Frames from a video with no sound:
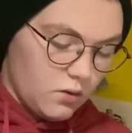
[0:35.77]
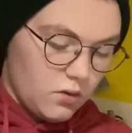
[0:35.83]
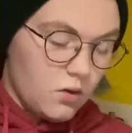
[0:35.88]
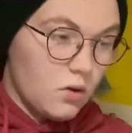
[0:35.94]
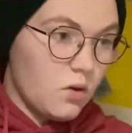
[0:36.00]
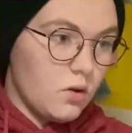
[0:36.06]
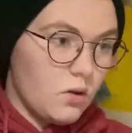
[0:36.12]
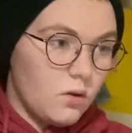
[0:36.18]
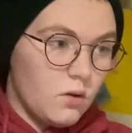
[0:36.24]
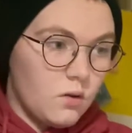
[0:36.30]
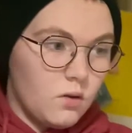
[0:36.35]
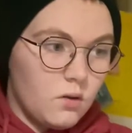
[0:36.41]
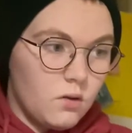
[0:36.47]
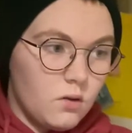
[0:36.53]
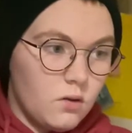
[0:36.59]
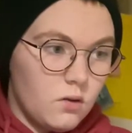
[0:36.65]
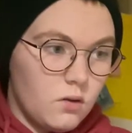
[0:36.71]
it would be
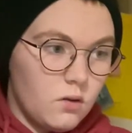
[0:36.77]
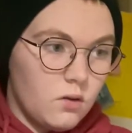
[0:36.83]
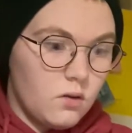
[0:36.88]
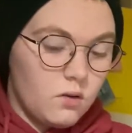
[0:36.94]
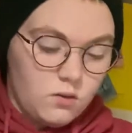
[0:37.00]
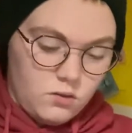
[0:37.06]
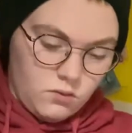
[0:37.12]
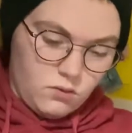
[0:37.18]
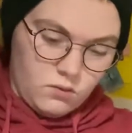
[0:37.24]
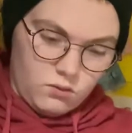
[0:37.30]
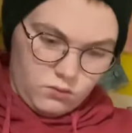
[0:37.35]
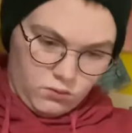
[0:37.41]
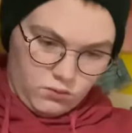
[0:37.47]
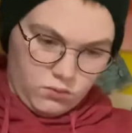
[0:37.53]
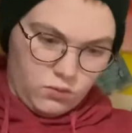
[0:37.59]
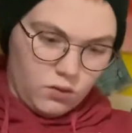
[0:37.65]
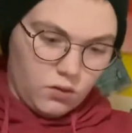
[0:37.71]
as entertaining,
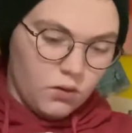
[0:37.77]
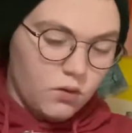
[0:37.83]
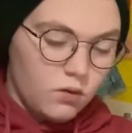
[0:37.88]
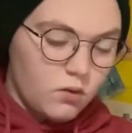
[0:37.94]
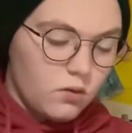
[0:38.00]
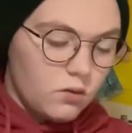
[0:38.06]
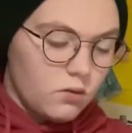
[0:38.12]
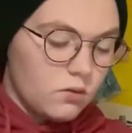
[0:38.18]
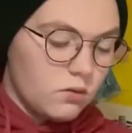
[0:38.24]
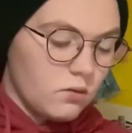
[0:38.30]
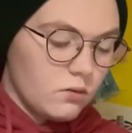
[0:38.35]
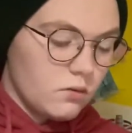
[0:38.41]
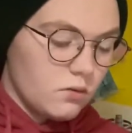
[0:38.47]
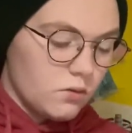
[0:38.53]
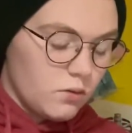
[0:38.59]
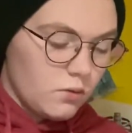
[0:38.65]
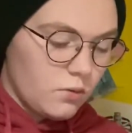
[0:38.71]
but so I figured I would
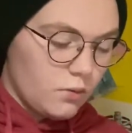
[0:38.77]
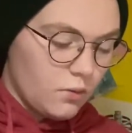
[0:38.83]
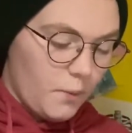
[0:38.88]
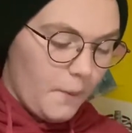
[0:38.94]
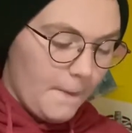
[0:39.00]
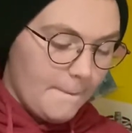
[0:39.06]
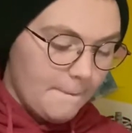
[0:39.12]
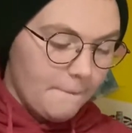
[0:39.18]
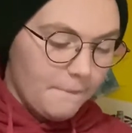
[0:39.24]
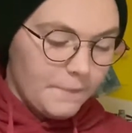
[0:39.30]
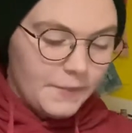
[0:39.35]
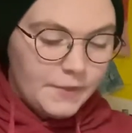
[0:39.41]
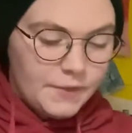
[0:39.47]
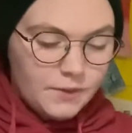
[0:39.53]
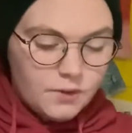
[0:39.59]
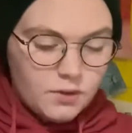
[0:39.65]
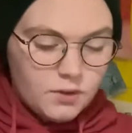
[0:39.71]
do it in this format with
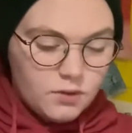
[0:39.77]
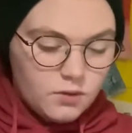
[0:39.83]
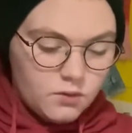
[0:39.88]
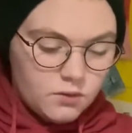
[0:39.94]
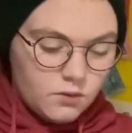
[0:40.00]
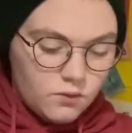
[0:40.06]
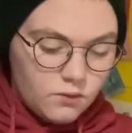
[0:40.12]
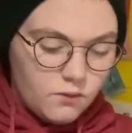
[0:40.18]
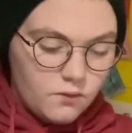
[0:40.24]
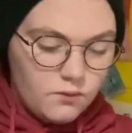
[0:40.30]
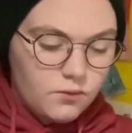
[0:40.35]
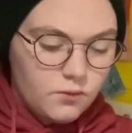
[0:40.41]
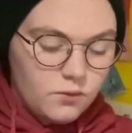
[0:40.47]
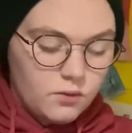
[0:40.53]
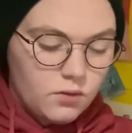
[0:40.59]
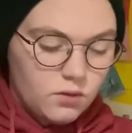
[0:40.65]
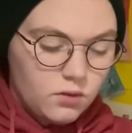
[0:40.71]
some time lapses
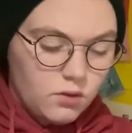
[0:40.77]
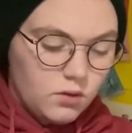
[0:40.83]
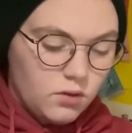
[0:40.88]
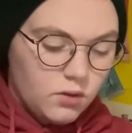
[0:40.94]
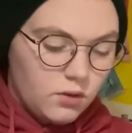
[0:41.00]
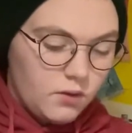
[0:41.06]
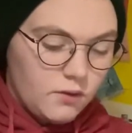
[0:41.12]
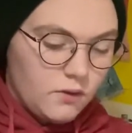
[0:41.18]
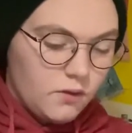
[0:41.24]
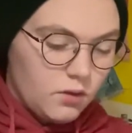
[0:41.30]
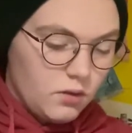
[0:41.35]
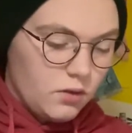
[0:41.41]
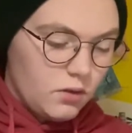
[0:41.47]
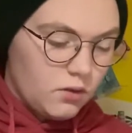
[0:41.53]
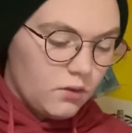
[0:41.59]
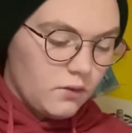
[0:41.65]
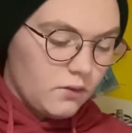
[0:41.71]
and a few
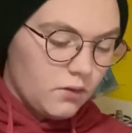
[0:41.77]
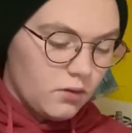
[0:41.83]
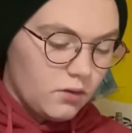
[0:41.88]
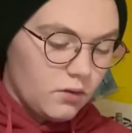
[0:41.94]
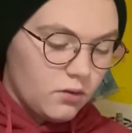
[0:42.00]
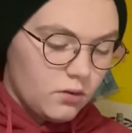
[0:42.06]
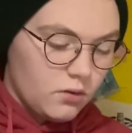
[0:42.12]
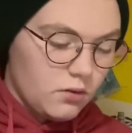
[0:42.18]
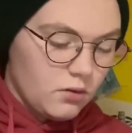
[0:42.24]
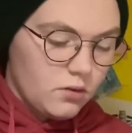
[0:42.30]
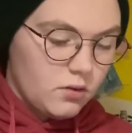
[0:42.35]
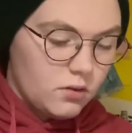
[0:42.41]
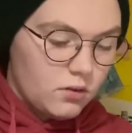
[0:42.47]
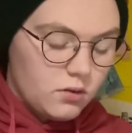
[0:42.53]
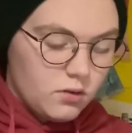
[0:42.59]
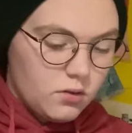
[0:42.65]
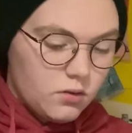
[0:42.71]
animations
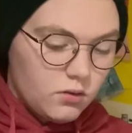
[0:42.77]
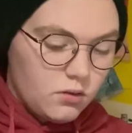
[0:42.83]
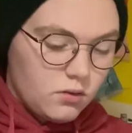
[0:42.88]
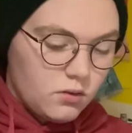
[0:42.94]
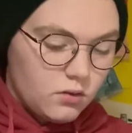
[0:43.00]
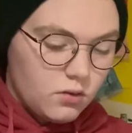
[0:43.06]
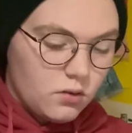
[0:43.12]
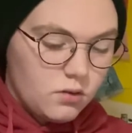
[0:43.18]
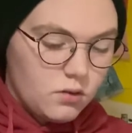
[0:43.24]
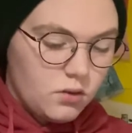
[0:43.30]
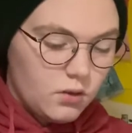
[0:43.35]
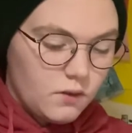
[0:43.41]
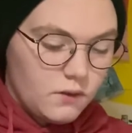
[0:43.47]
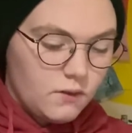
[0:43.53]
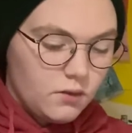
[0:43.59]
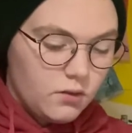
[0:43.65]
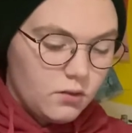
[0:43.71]
between. I hope you guys like the
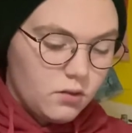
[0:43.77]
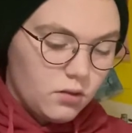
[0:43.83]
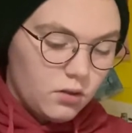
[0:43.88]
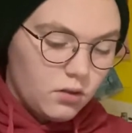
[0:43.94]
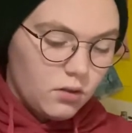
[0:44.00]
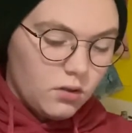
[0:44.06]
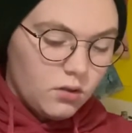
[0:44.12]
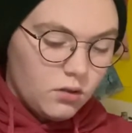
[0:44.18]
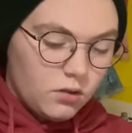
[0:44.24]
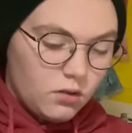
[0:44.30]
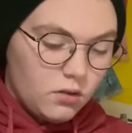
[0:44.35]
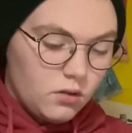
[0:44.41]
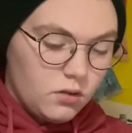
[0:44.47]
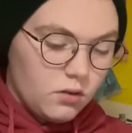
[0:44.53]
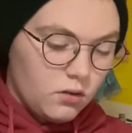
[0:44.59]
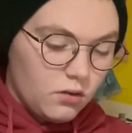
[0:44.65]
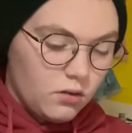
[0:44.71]
animations. I
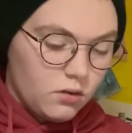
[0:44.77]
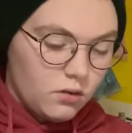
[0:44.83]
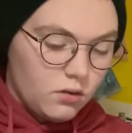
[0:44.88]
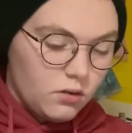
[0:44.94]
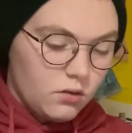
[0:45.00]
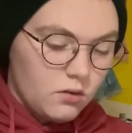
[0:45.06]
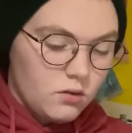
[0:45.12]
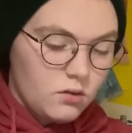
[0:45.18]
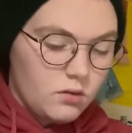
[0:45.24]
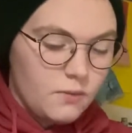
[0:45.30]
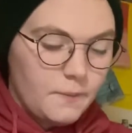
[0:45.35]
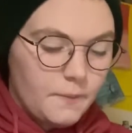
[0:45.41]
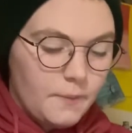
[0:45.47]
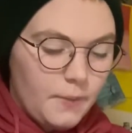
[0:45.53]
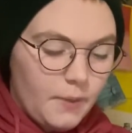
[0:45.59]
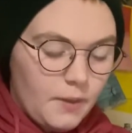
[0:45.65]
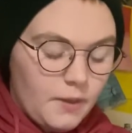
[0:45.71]
spent
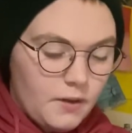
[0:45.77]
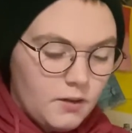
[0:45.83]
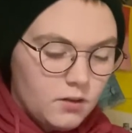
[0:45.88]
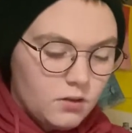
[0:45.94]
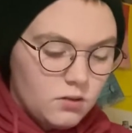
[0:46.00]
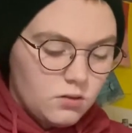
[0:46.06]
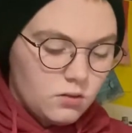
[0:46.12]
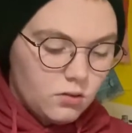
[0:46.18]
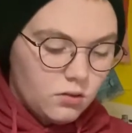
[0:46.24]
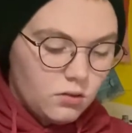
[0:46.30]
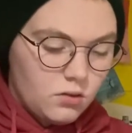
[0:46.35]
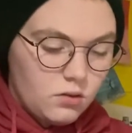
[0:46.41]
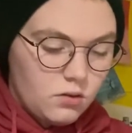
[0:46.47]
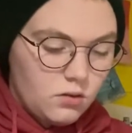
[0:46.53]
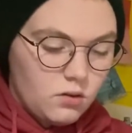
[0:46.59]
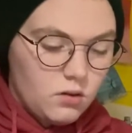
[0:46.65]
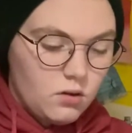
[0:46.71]
more time
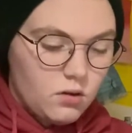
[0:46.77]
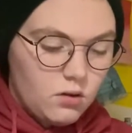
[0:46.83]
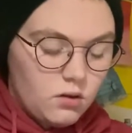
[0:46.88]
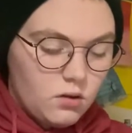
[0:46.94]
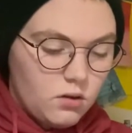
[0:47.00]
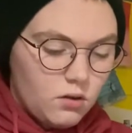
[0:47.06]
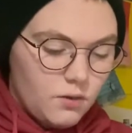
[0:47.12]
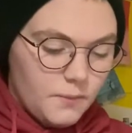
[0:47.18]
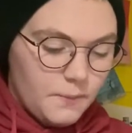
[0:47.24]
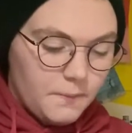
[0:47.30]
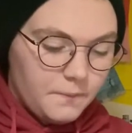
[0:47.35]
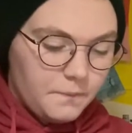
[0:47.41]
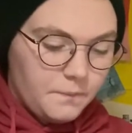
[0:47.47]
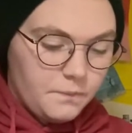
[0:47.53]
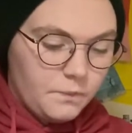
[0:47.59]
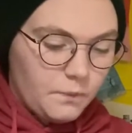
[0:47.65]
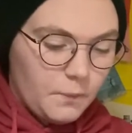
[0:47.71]
than I should have on
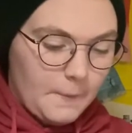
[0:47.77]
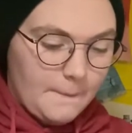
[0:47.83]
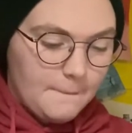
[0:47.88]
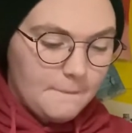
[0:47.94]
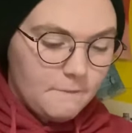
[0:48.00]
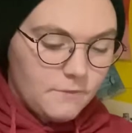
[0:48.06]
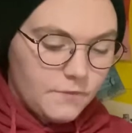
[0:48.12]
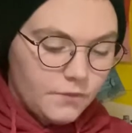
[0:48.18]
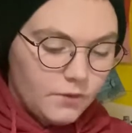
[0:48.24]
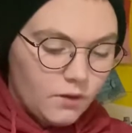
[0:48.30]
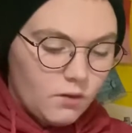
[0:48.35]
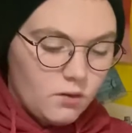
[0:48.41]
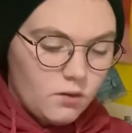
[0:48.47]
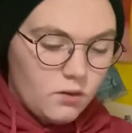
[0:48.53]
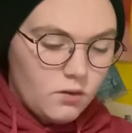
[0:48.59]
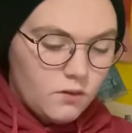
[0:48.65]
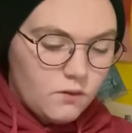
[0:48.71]
them, but I
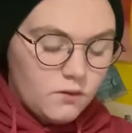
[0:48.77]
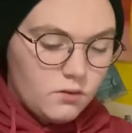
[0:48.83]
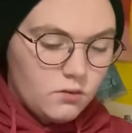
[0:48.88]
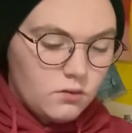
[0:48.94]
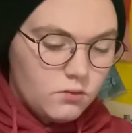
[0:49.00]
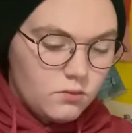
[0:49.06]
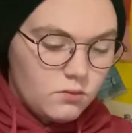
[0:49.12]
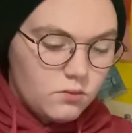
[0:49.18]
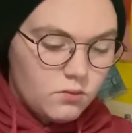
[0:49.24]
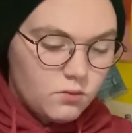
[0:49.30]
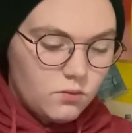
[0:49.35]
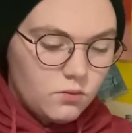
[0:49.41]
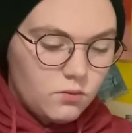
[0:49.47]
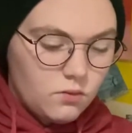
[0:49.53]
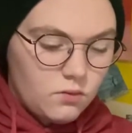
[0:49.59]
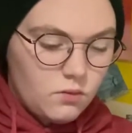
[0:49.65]
really enjoyed making them.